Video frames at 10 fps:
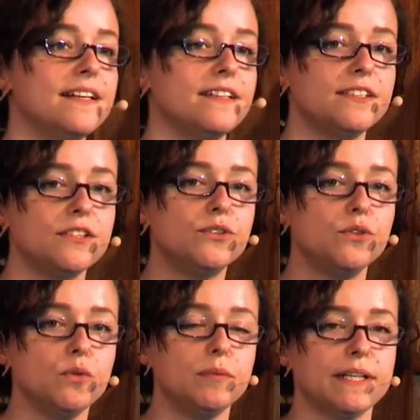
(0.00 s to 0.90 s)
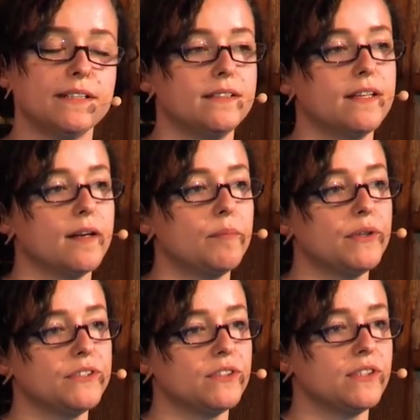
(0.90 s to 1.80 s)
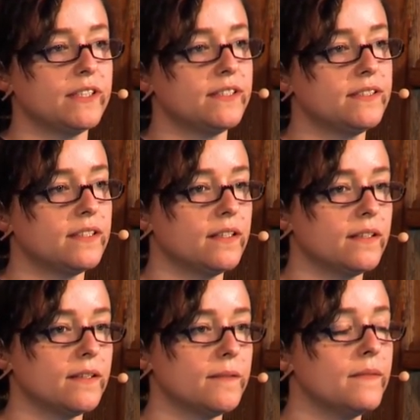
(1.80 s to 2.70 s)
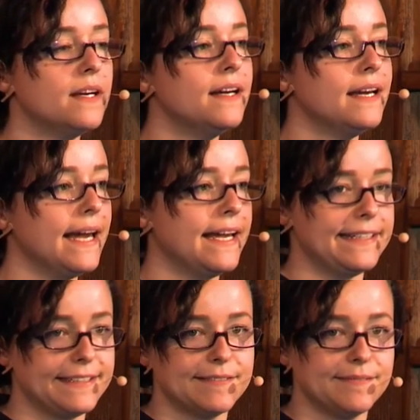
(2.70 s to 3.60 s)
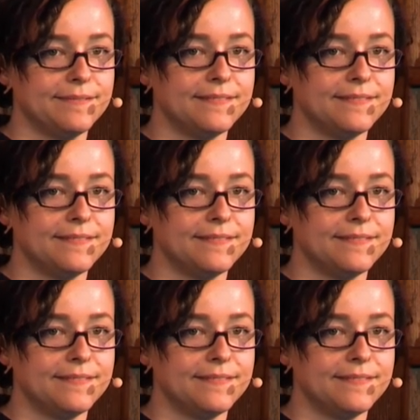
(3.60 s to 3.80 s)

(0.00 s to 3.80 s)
That is a soup that prisoners ate.